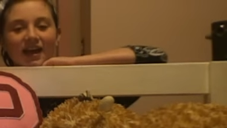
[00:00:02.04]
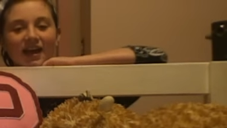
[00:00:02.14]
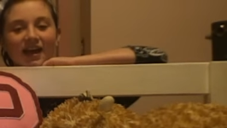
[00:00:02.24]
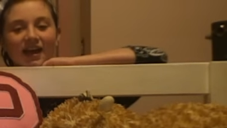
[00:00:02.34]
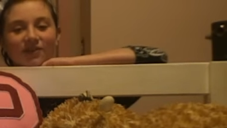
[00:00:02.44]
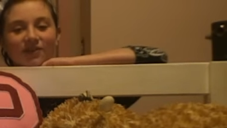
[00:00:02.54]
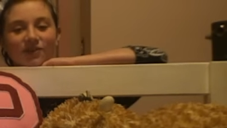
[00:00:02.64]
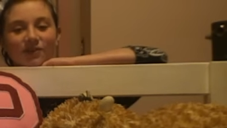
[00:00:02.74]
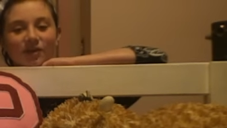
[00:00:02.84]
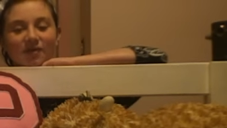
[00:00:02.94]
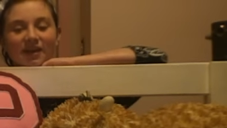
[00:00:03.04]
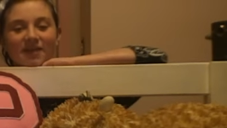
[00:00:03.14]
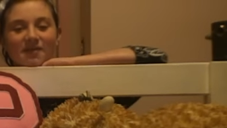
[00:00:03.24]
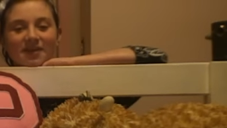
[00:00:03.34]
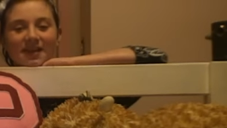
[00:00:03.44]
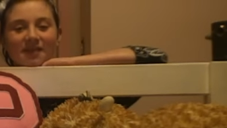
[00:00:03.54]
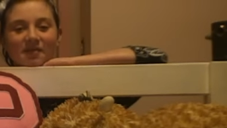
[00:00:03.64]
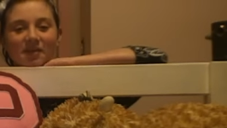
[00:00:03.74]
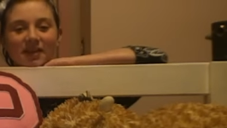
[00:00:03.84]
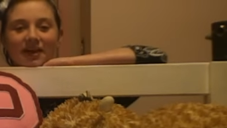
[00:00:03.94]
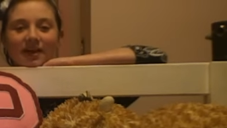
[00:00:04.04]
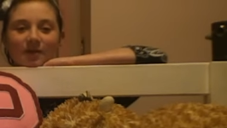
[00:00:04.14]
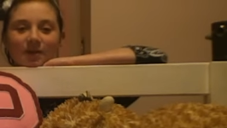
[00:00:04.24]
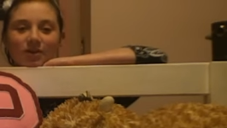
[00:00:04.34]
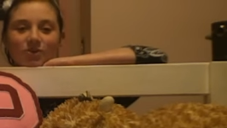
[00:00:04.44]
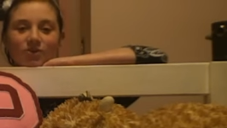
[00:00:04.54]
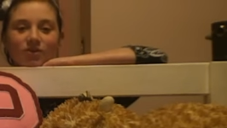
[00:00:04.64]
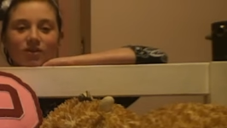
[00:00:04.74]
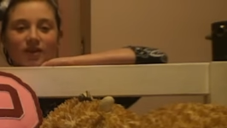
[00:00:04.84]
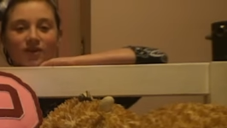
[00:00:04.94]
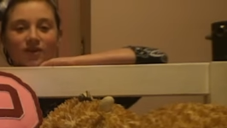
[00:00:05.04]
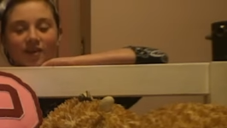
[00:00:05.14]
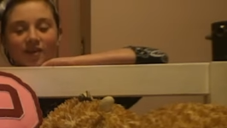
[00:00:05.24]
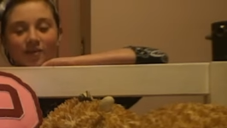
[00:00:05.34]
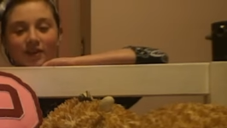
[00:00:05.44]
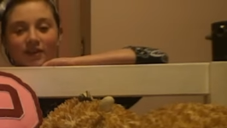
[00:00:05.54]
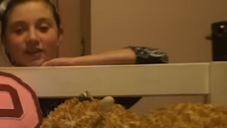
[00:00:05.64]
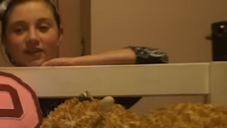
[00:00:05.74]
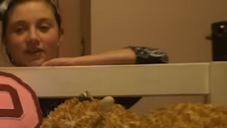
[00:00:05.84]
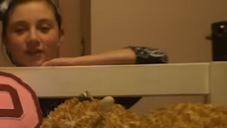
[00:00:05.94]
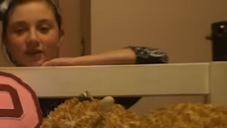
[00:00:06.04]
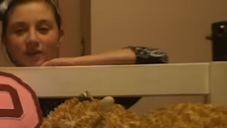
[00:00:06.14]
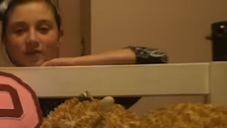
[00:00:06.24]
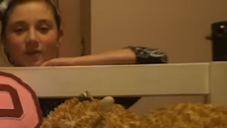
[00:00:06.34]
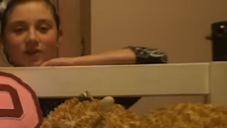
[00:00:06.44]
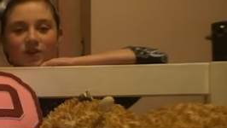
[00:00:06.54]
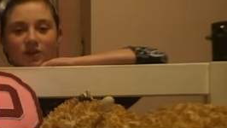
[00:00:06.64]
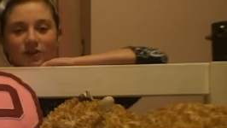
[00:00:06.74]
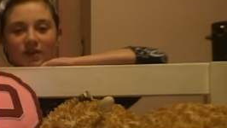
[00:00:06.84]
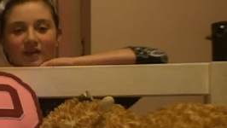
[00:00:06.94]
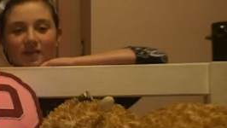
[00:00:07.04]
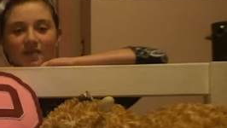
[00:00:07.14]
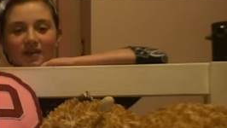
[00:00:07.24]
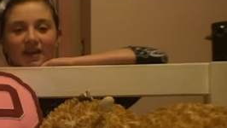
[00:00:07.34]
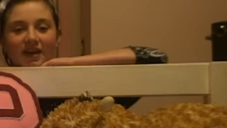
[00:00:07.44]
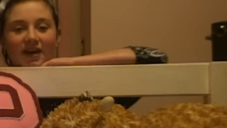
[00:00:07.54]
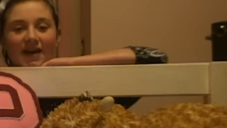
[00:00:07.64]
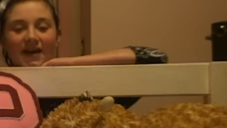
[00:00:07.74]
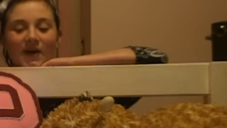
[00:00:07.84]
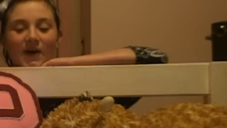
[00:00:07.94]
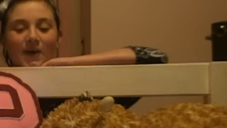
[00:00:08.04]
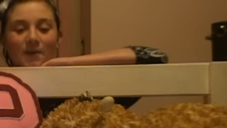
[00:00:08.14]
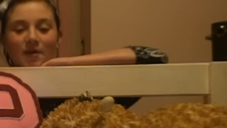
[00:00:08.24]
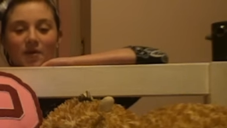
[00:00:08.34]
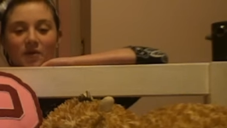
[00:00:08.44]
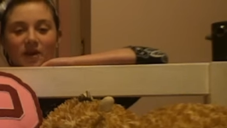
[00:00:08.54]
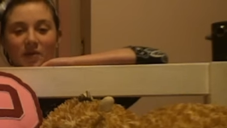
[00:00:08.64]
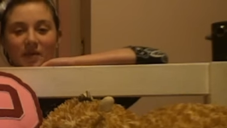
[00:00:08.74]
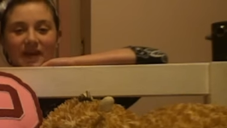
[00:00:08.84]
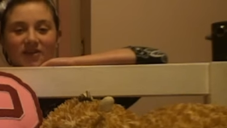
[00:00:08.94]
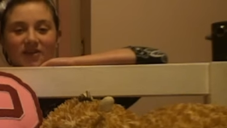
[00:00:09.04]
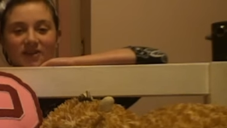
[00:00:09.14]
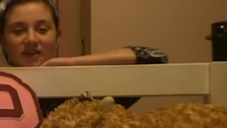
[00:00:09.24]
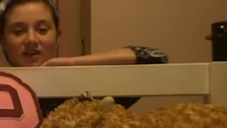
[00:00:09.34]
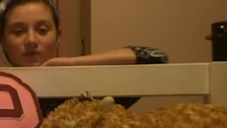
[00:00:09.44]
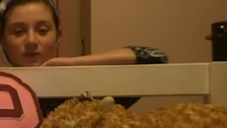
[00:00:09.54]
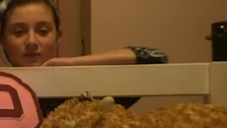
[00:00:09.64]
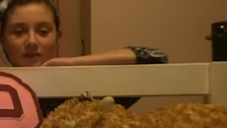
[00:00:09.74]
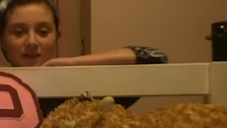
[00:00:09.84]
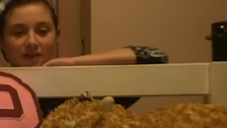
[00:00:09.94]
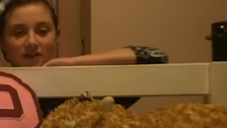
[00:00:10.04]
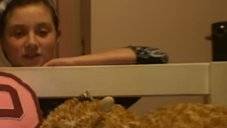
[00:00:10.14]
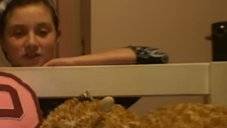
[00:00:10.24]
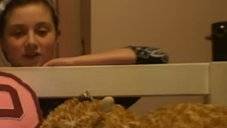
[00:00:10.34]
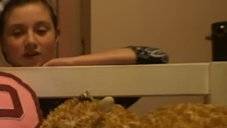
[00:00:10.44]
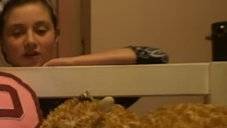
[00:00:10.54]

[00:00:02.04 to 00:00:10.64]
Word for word: Hi everyone, my name is Emily. I'm going to do the Christmas special type thing. Um, we're going to be counting down from 6 this year.